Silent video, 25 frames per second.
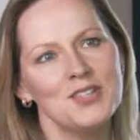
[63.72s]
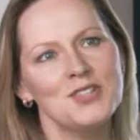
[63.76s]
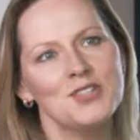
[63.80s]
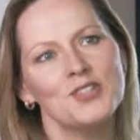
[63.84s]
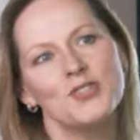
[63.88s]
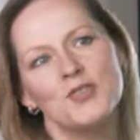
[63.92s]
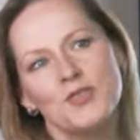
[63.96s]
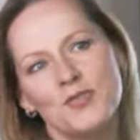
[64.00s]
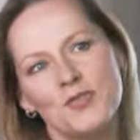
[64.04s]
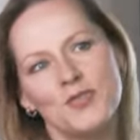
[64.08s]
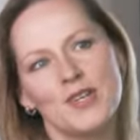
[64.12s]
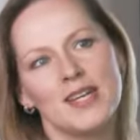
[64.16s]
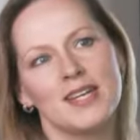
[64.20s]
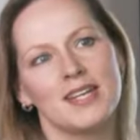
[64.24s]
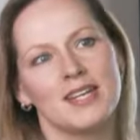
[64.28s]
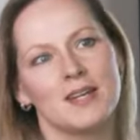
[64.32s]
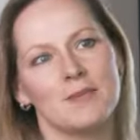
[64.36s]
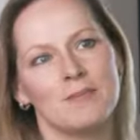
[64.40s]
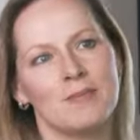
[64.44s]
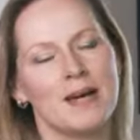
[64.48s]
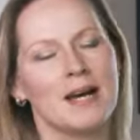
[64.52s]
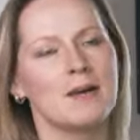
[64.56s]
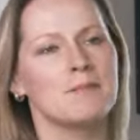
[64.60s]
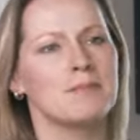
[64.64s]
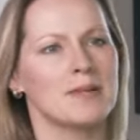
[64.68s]
did you feel
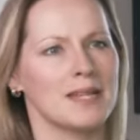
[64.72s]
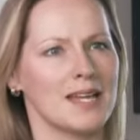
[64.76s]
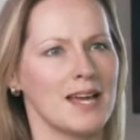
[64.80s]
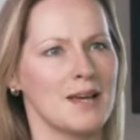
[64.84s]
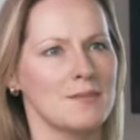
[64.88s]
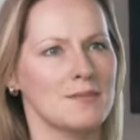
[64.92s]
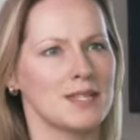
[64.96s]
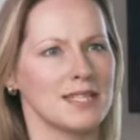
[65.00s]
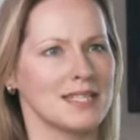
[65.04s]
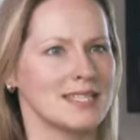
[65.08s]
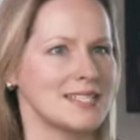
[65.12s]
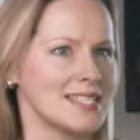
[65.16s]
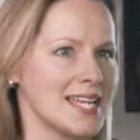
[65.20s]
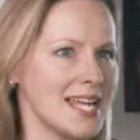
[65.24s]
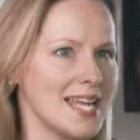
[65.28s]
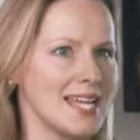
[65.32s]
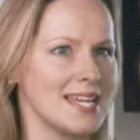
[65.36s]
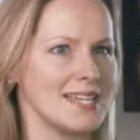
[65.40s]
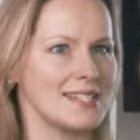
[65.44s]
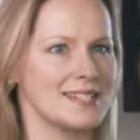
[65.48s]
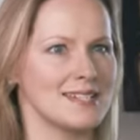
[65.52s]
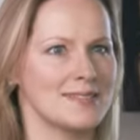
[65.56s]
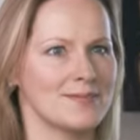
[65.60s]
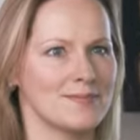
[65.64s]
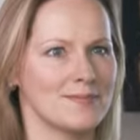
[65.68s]
about becoming a
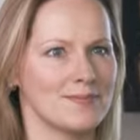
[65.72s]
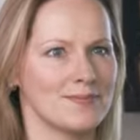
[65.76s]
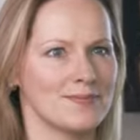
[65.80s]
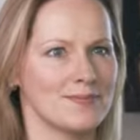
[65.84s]
dad?